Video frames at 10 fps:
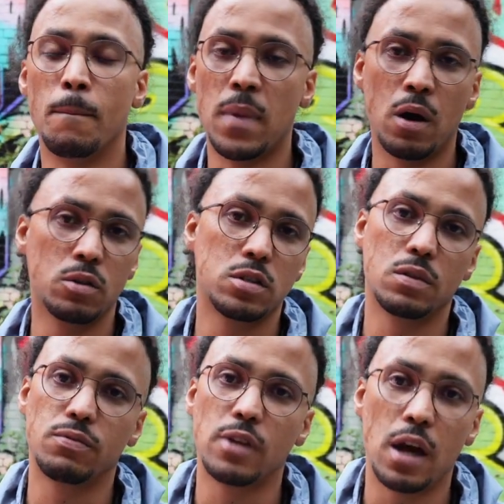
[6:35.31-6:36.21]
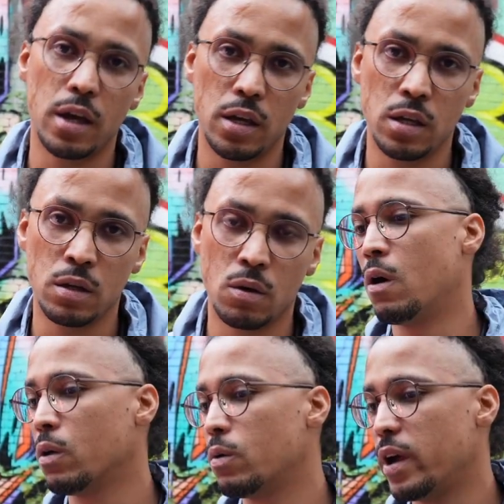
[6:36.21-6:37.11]
mountain flying,
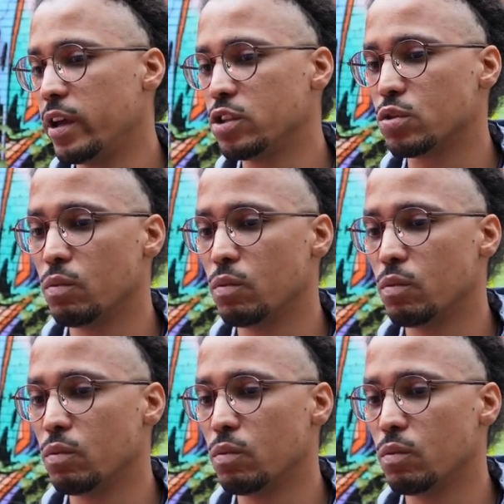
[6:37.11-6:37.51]
long range,